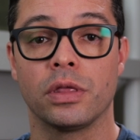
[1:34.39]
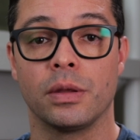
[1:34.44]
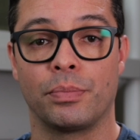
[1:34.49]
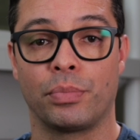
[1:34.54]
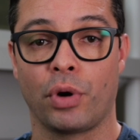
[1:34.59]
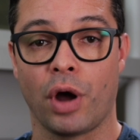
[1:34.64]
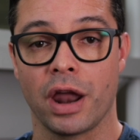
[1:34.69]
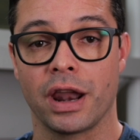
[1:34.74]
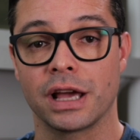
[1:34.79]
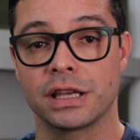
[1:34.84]
the
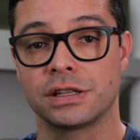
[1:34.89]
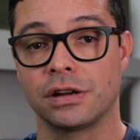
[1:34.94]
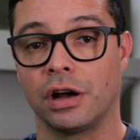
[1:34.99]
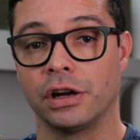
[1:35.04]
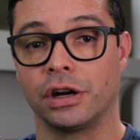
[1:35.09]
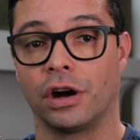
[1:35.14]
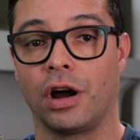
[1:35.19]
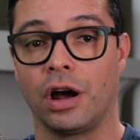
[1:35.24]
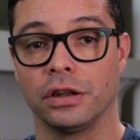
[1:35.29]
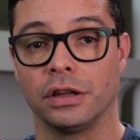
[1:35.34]
products
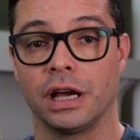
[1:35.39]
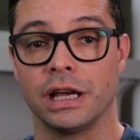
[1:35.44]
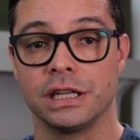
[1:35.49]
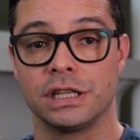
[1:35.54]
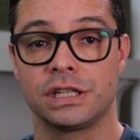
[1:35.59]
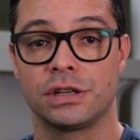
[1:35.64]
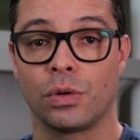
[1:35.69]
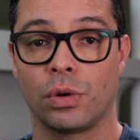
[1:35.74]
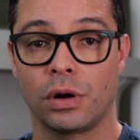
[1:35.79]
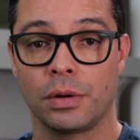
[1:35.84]
on your online
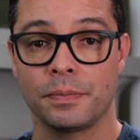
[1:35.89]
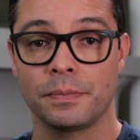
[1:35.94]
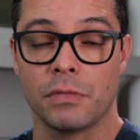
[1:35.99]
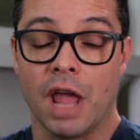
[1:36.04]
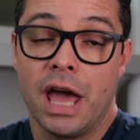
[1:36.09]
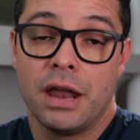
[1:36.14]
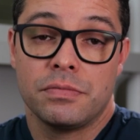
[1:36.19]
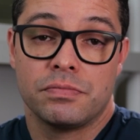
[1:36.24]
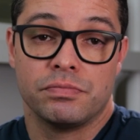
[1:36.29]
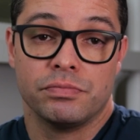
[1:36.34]
store.
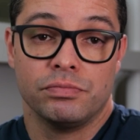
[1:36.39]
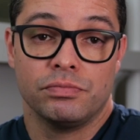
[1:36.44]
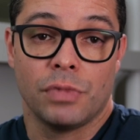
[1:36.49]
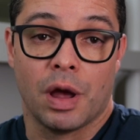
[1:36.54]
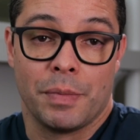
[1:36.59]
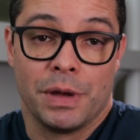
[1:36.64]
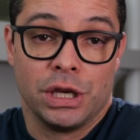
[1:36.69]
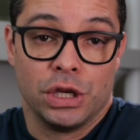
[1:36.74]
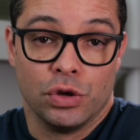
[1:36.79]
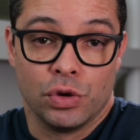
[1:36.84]
And I
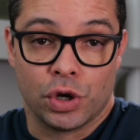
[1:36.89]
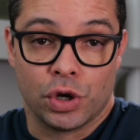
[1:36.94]
mean, you